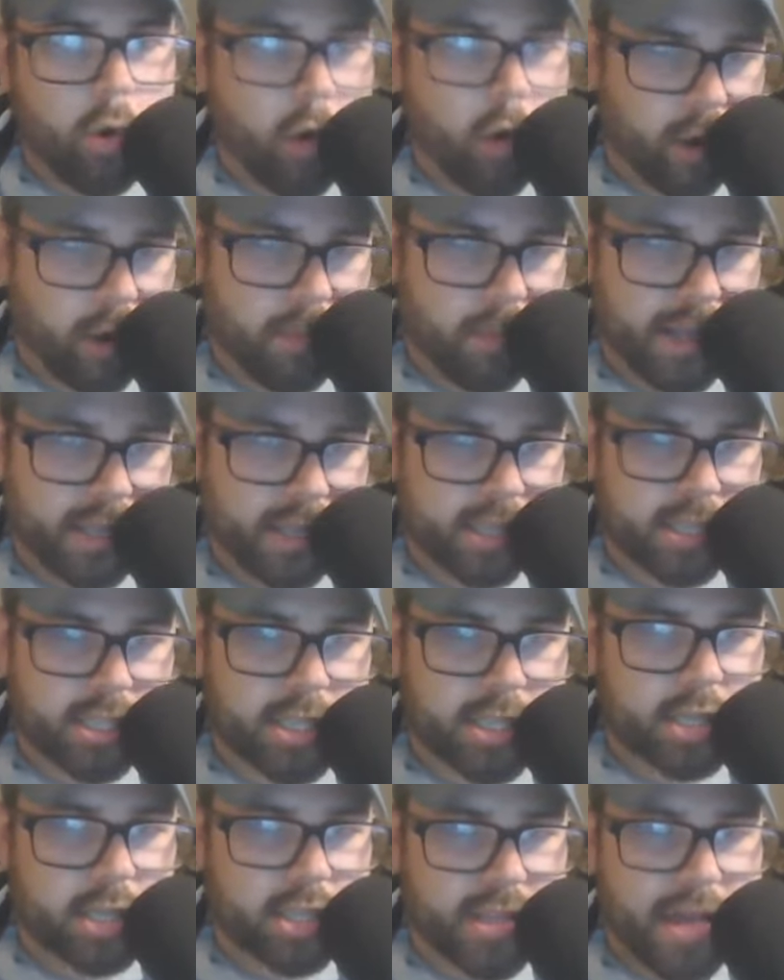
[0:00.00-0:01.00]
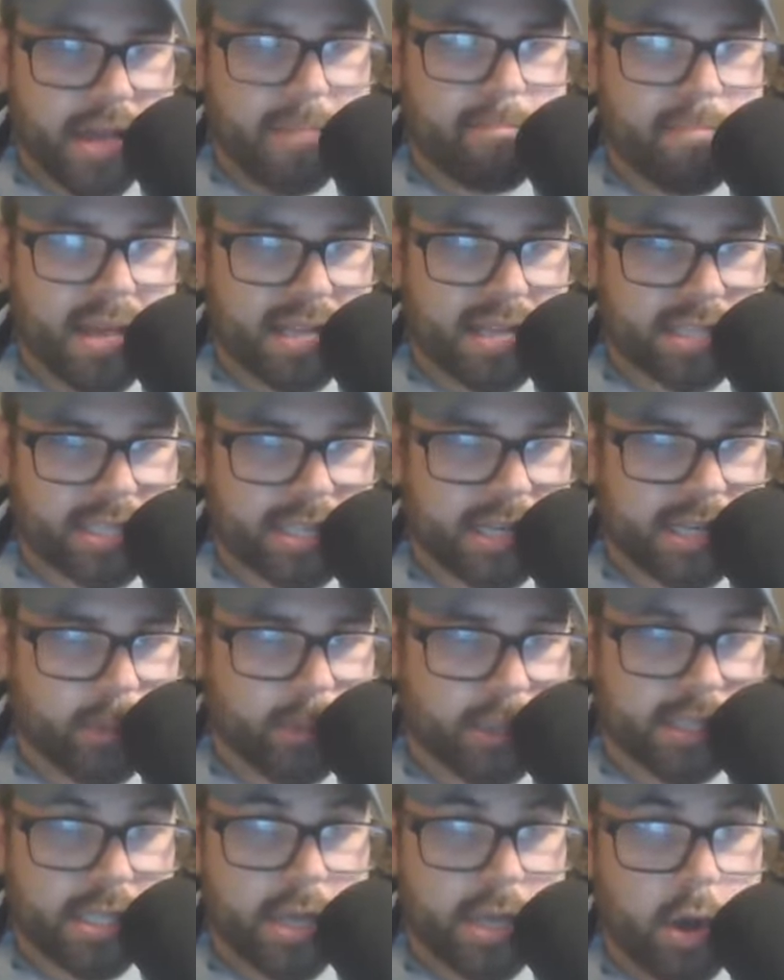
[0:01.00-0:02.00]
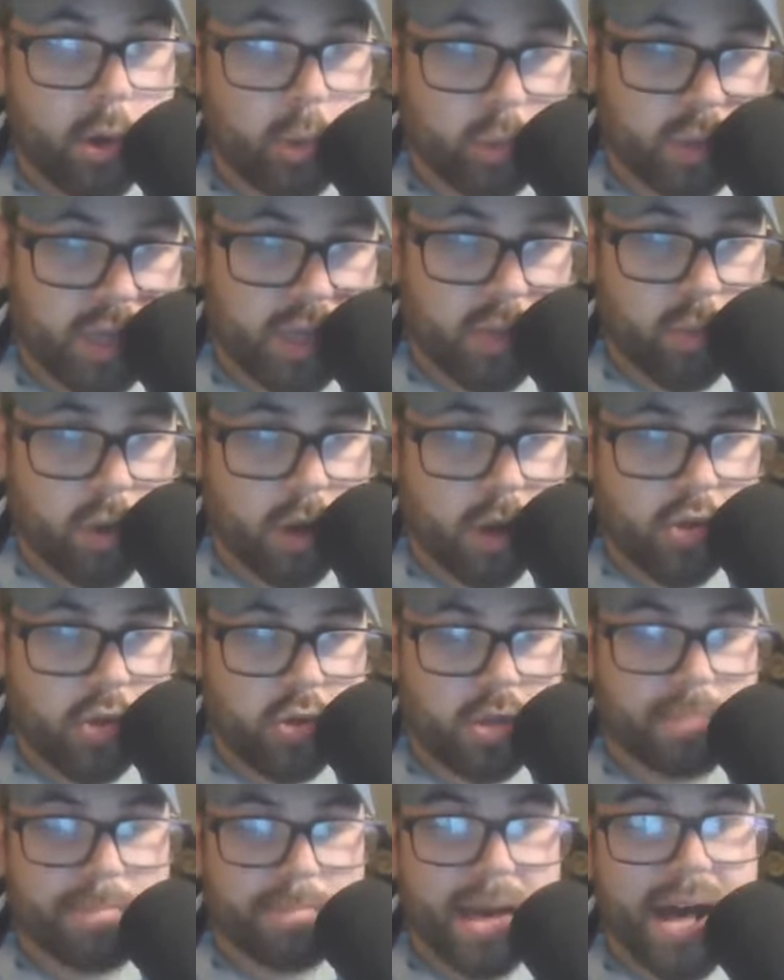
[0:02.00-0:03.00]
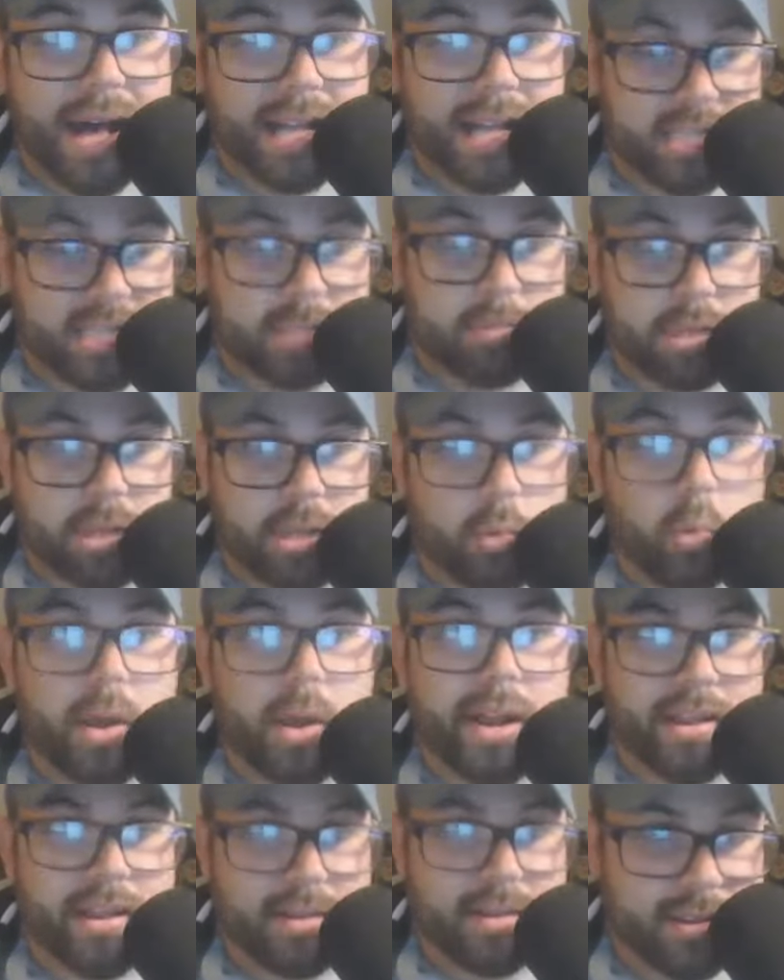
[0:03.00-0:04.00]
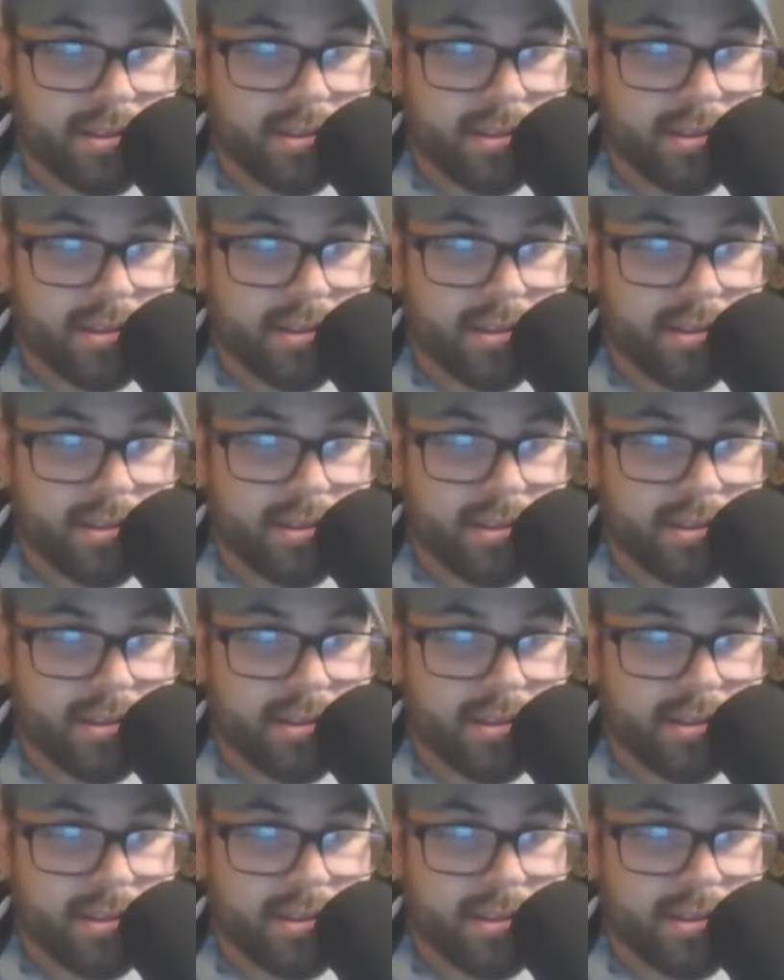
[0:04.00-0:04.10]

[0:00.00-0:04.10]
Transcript: tournament such that Messi was the only one who could possibly win it.